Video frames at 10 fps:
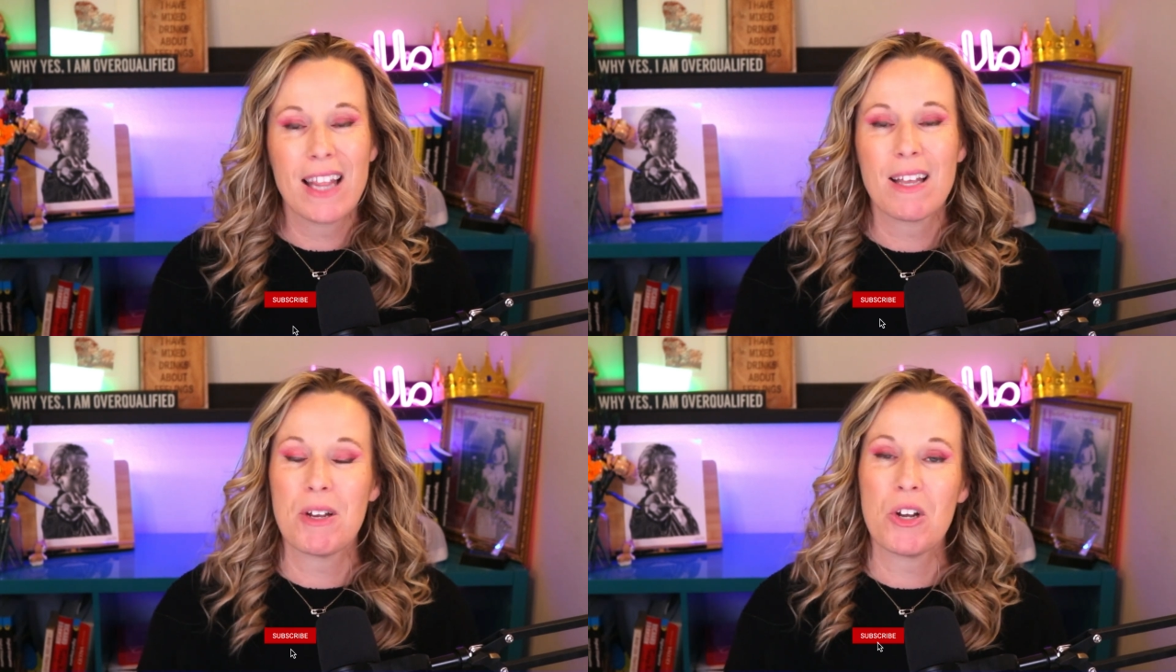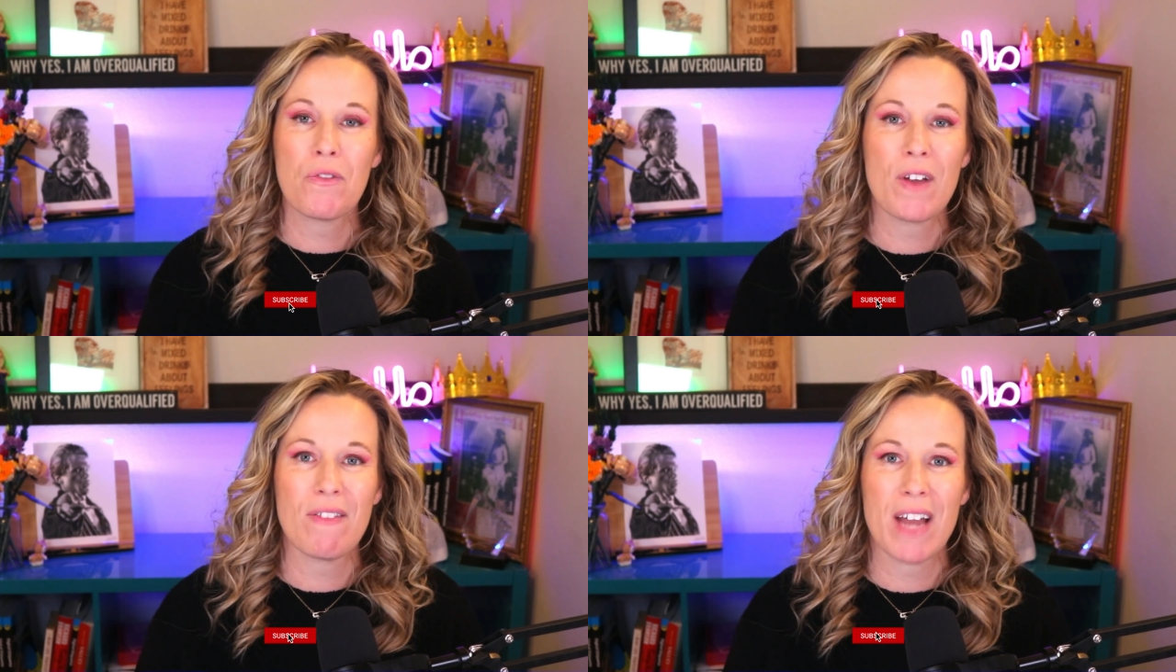And let me know
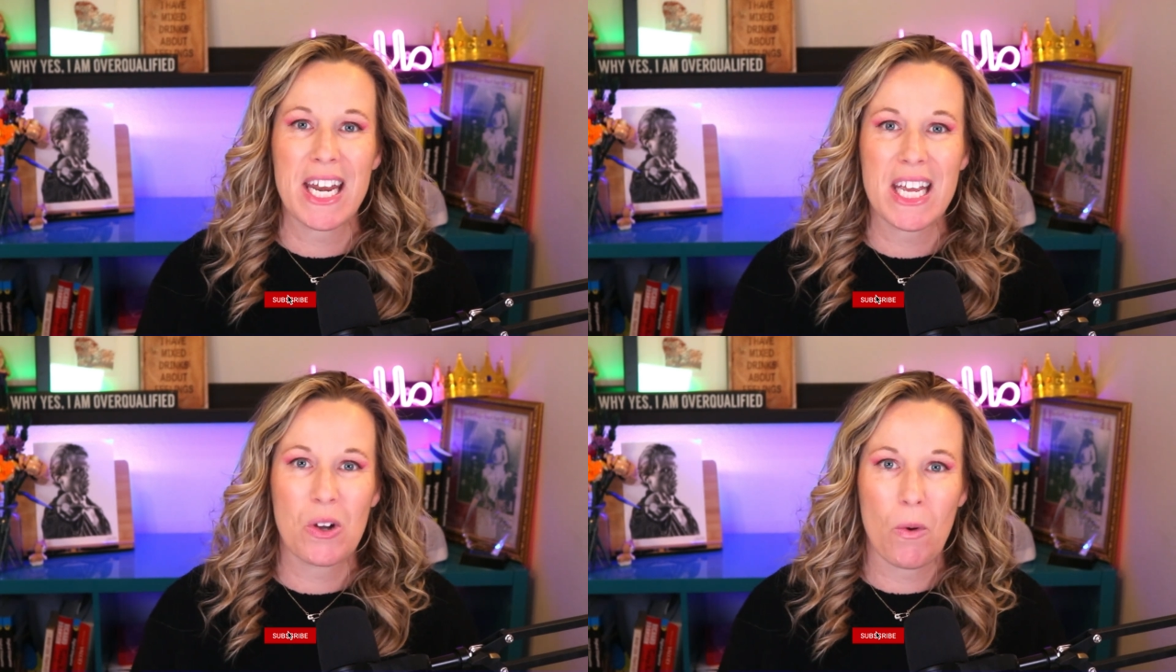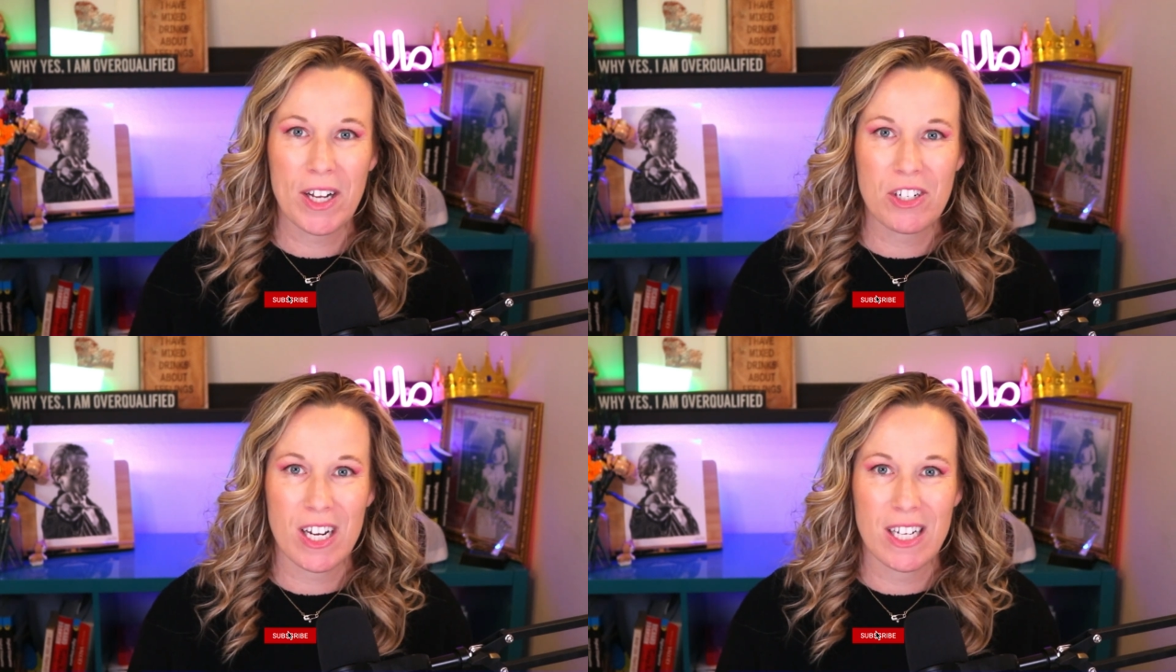if you have any
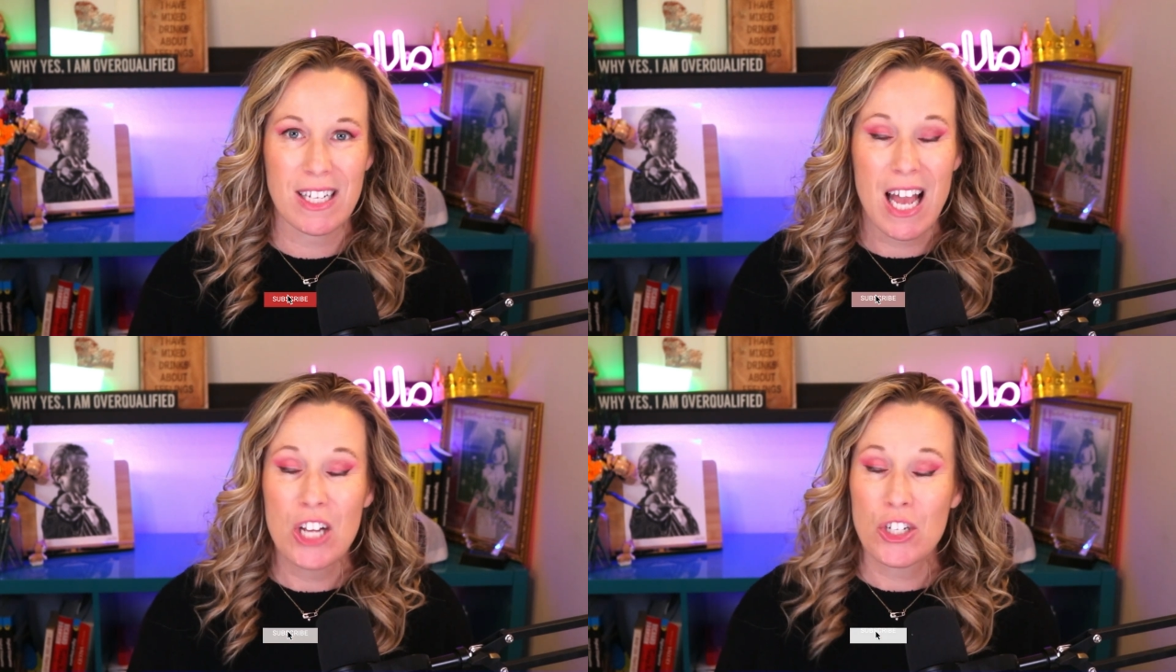questions.